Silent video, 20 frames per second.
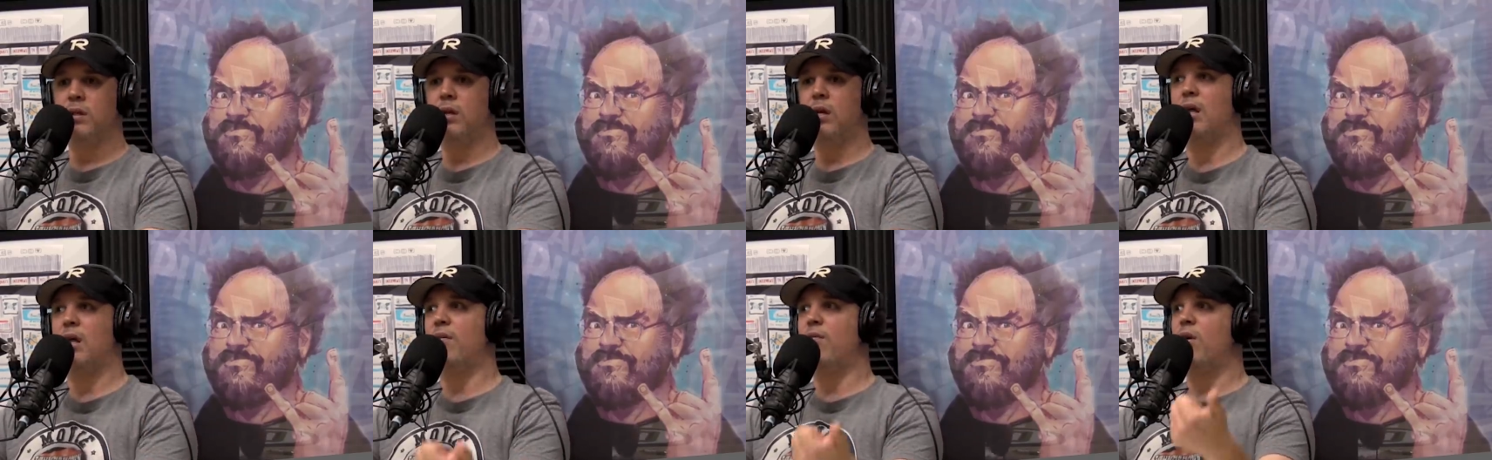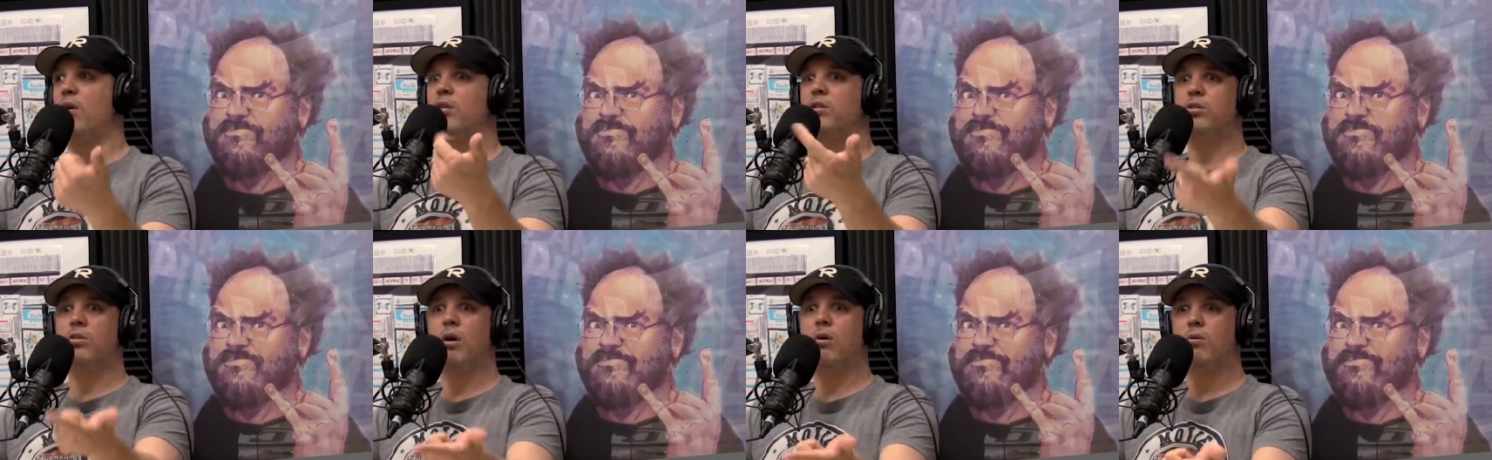Speaker 1: It'll have all
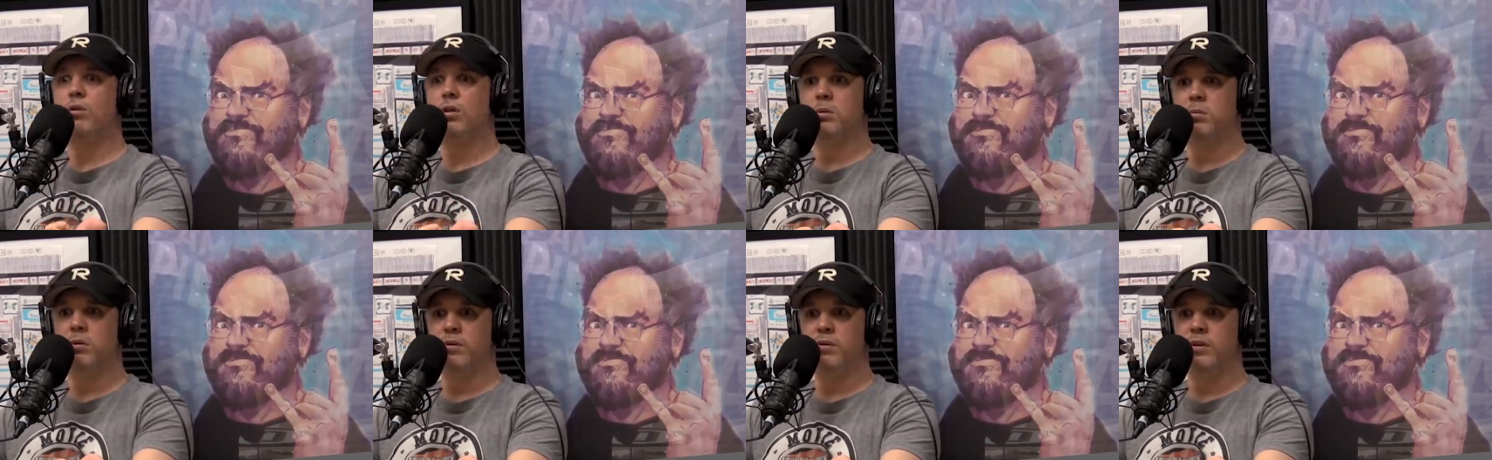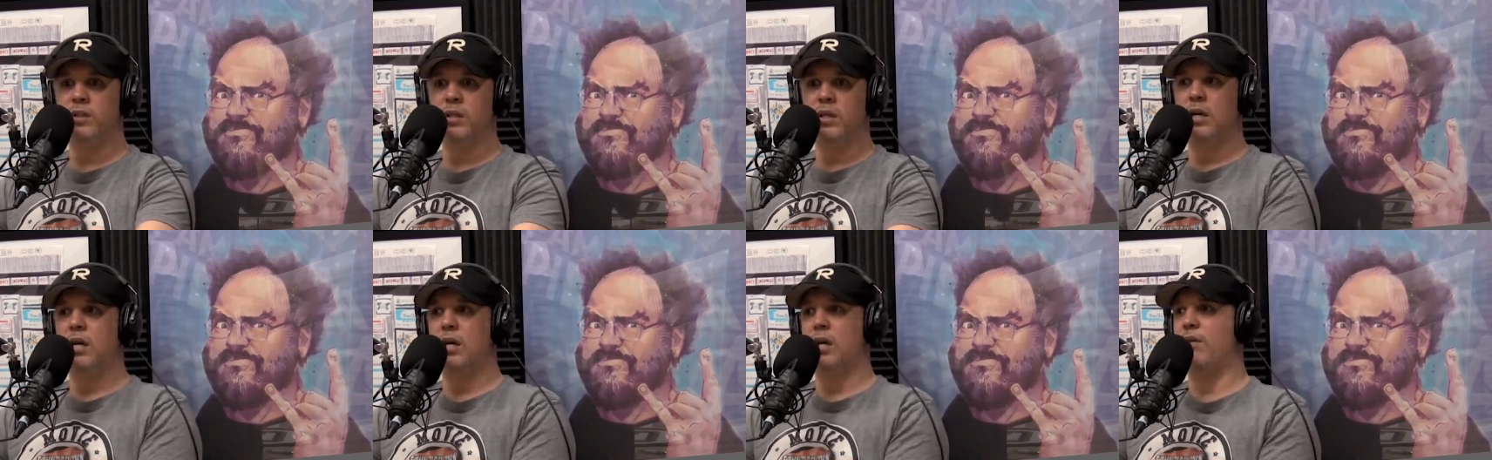the Star Wars movies.
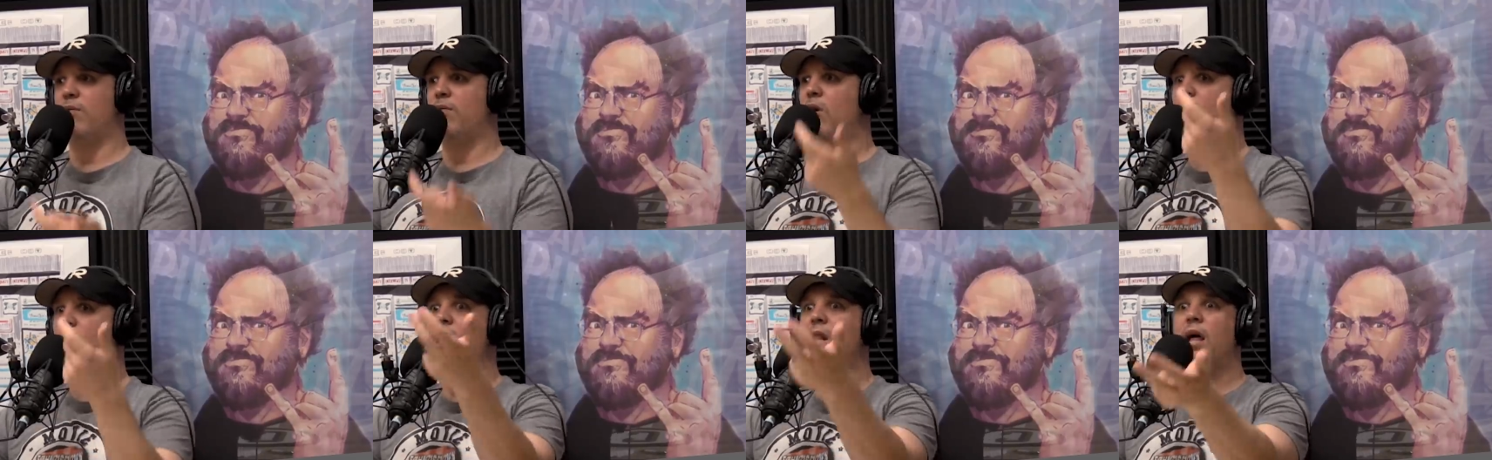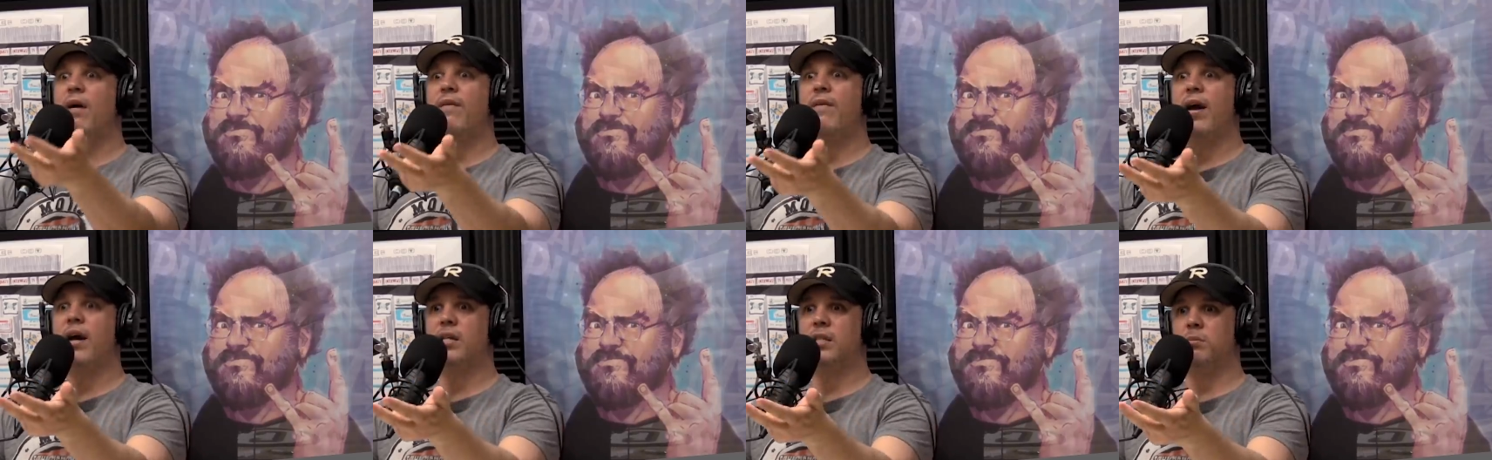It'll have all the
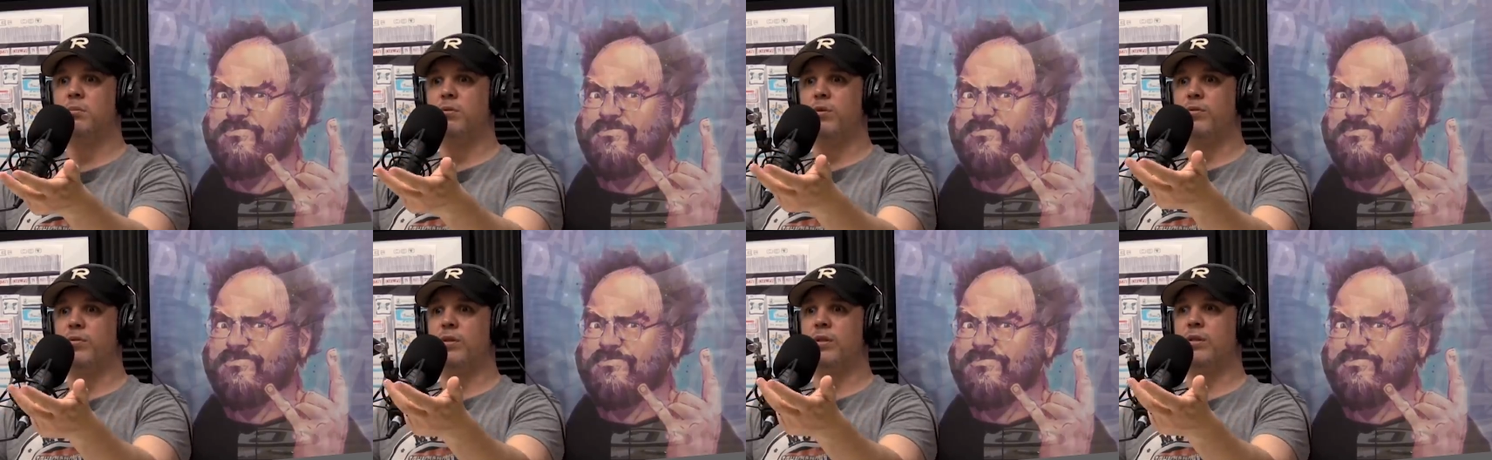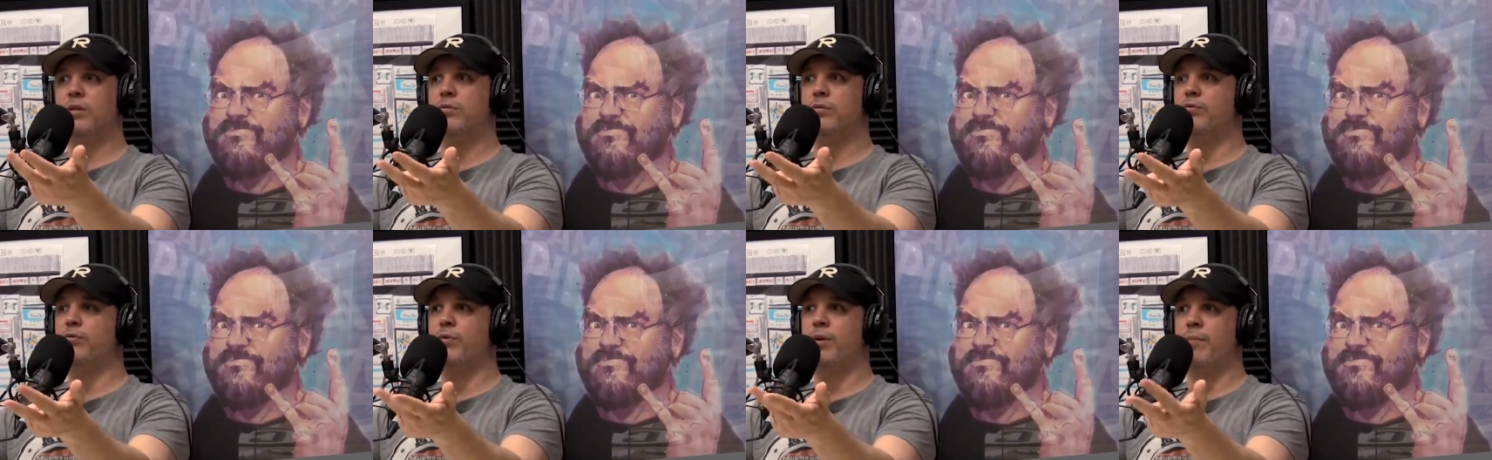live action
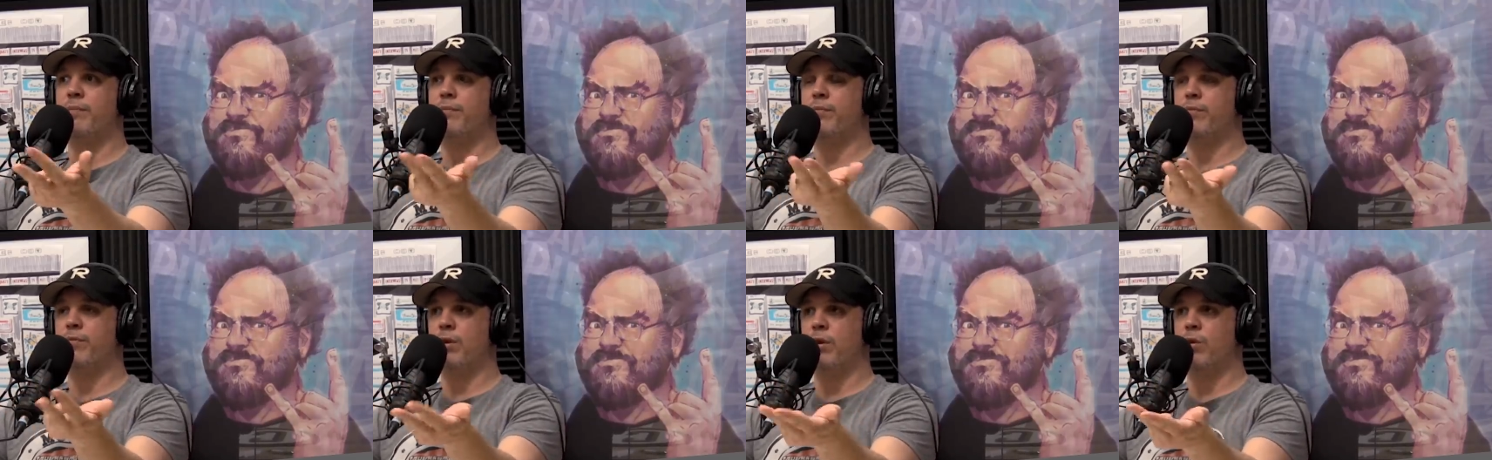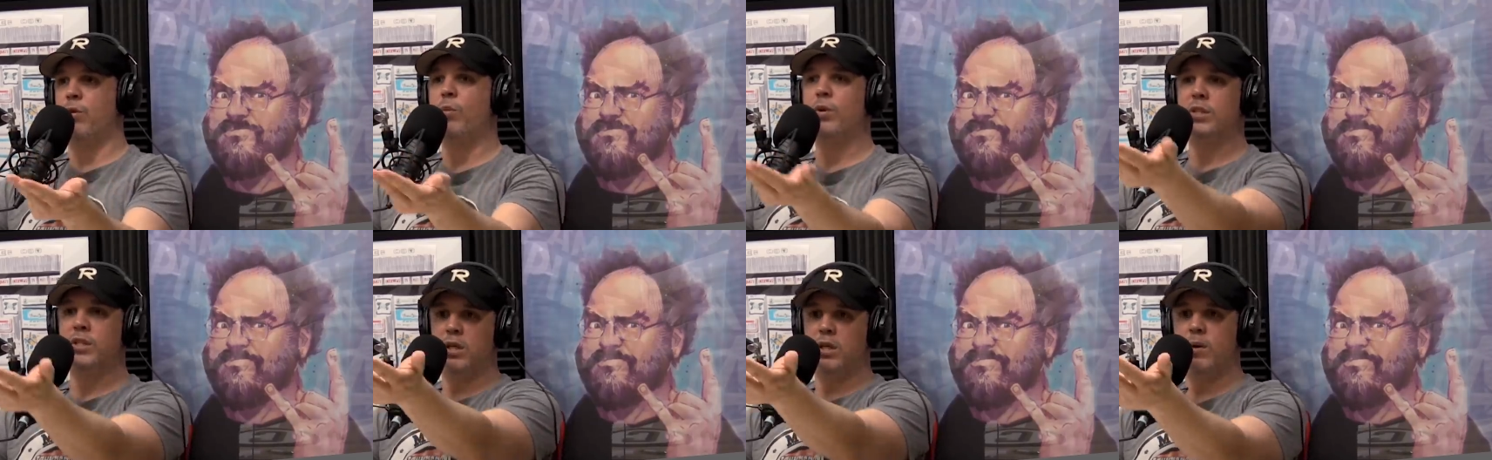movies from the
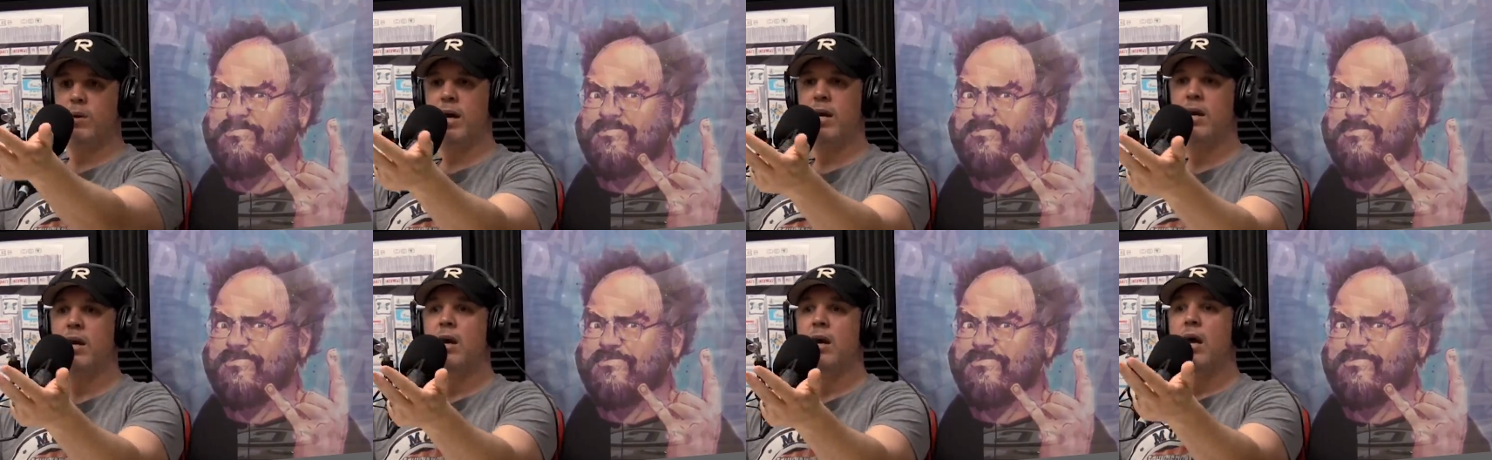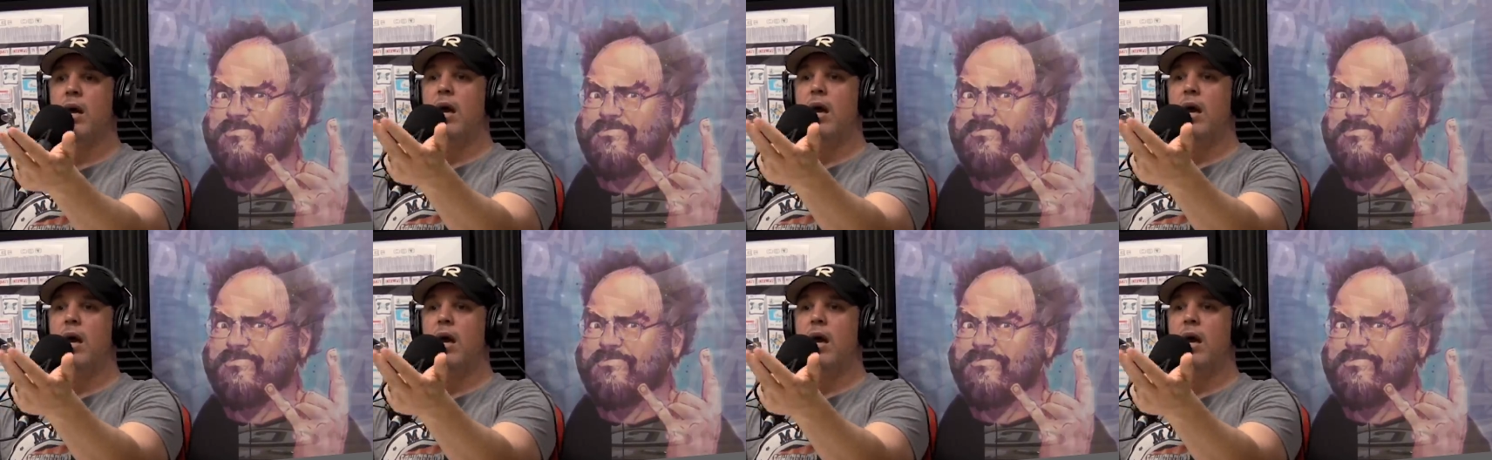ones that you hate.